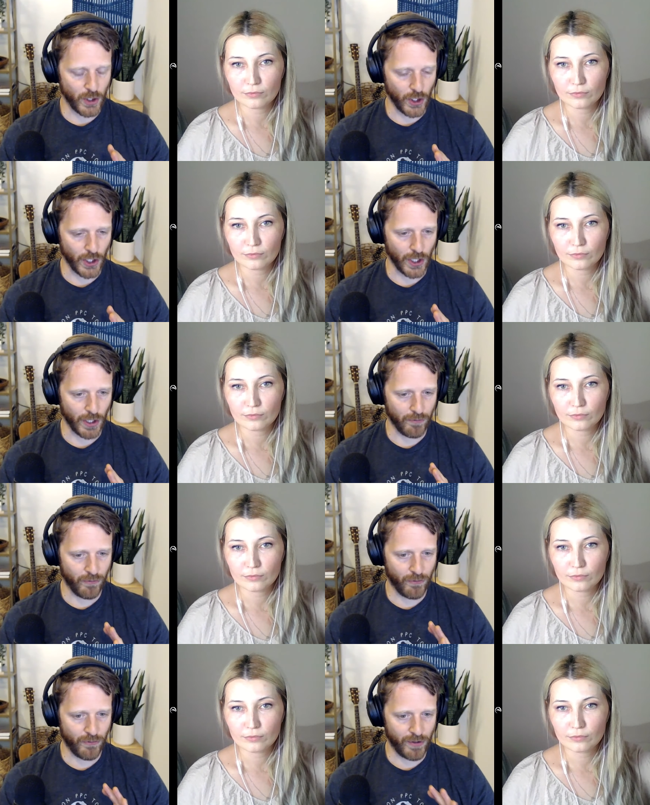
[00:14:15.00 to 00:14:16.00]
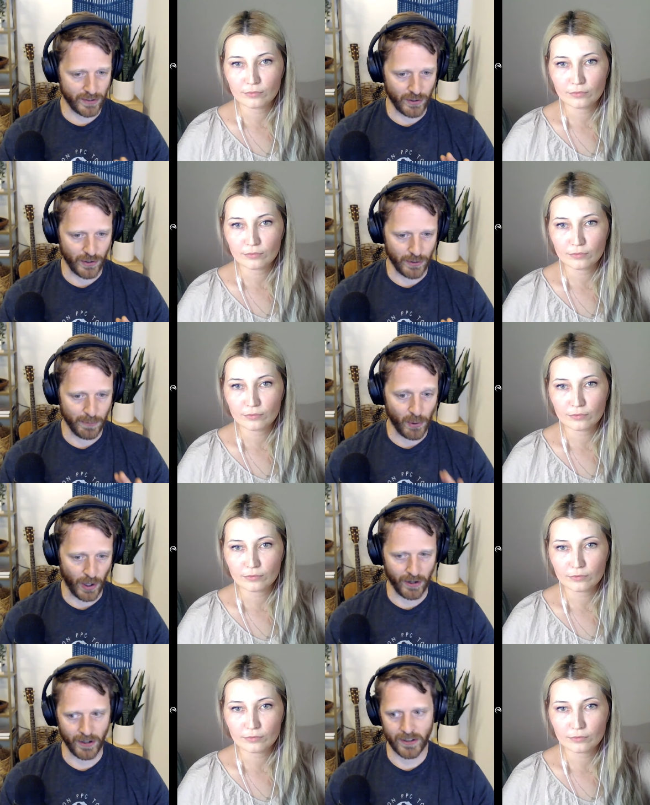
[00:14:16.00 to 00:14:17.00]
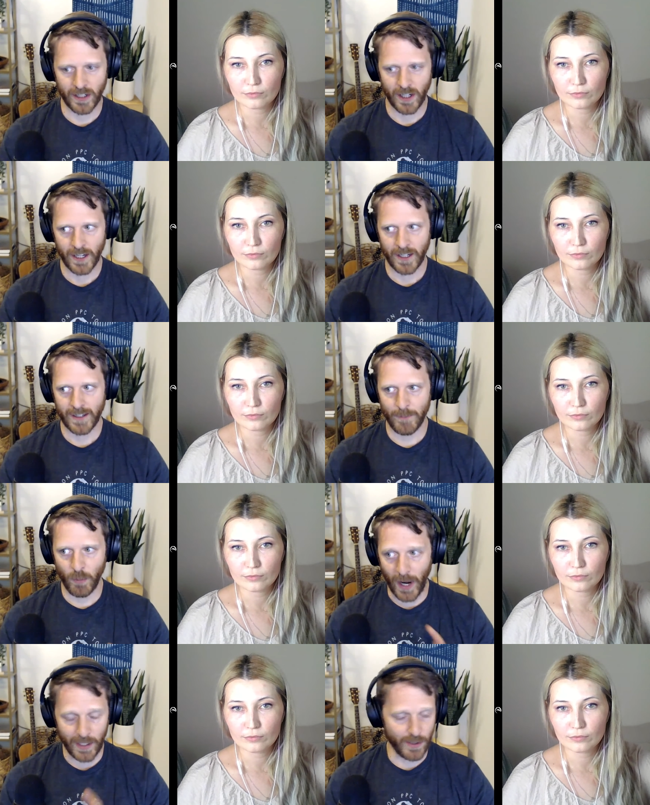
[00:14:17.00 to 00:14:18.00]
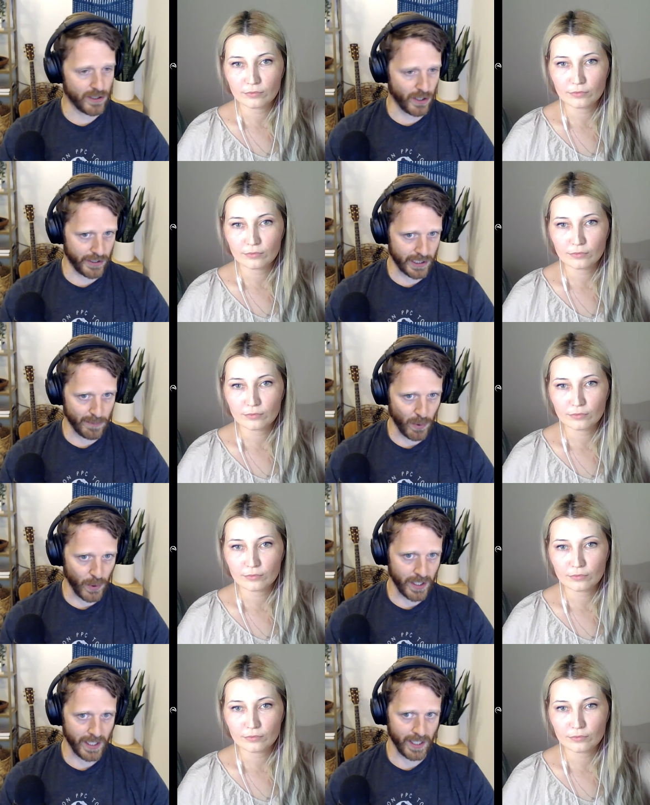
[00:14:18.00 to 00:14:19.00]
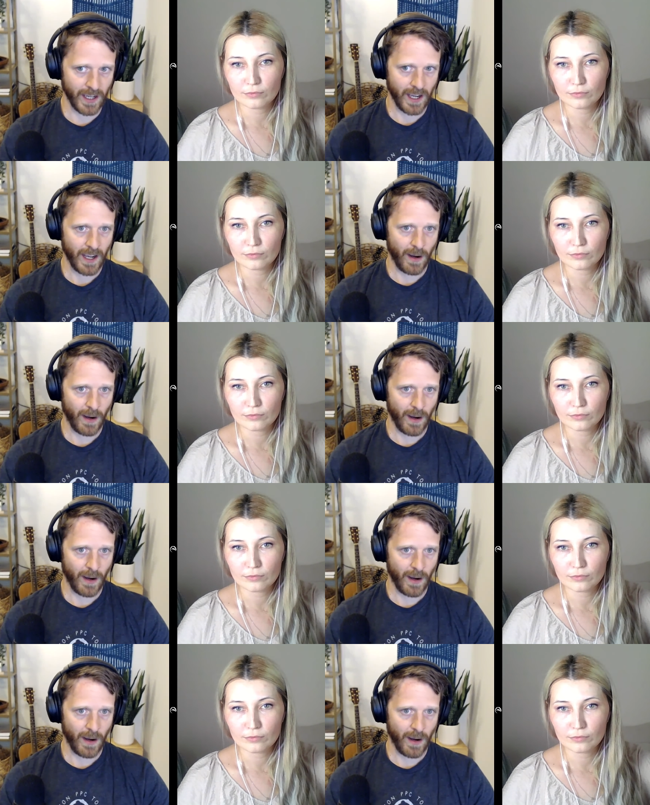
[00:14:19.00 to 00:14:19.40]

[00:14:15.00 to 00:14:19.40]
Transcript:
Speaker 1: your physical product when you started the community?